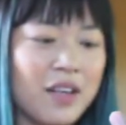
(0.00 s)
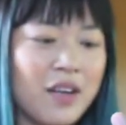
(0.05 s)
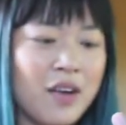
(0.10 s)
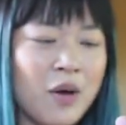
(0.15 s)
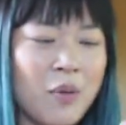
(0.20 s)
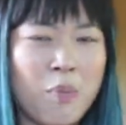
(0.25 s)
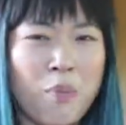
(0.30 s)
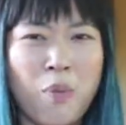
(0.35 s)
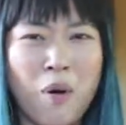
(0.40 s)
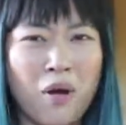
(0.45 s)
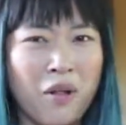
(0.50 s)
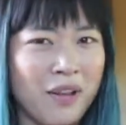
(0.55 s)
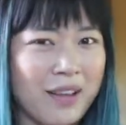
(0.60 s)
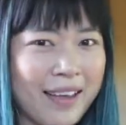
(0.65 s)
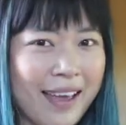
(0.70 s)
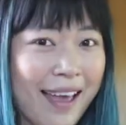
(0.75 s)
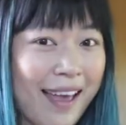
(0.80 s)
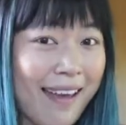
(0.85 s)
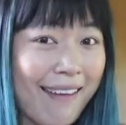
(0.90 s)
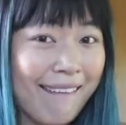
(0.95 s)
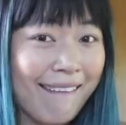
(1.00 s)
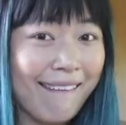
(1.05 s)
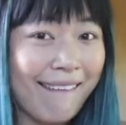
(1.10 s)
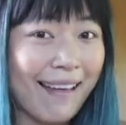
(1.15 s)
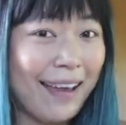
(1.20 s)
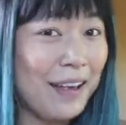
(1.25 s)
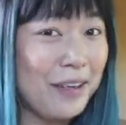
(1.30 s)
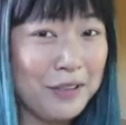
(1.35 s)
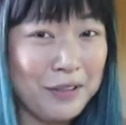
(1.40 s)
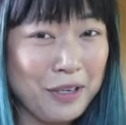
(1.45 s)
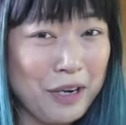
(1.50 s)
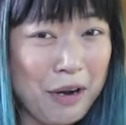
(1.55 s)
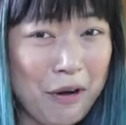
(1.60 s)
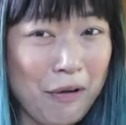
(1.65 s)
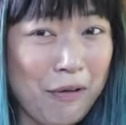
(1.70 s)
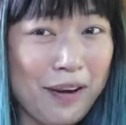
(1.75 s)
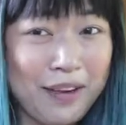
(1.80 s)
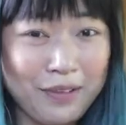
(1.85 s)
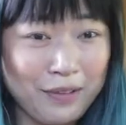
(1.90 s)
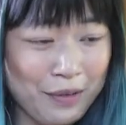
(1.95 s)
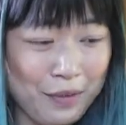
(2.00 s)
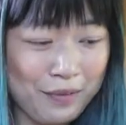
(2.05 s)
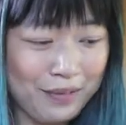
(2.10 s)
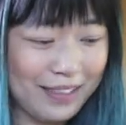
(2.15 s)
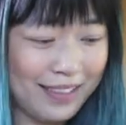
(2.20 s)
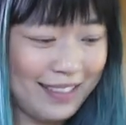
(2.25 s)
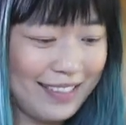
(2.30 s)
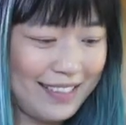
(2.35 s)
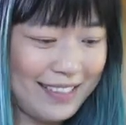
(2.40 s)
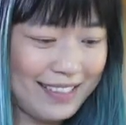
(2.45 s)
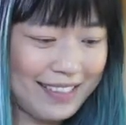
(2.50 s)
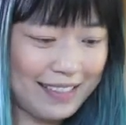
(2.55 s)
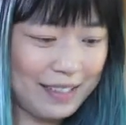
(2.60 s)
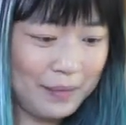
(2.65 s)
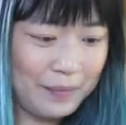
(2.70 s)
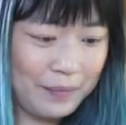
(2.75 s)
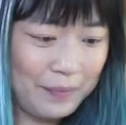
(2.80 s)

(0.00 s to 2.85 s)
a ball gag? I don't know what it is.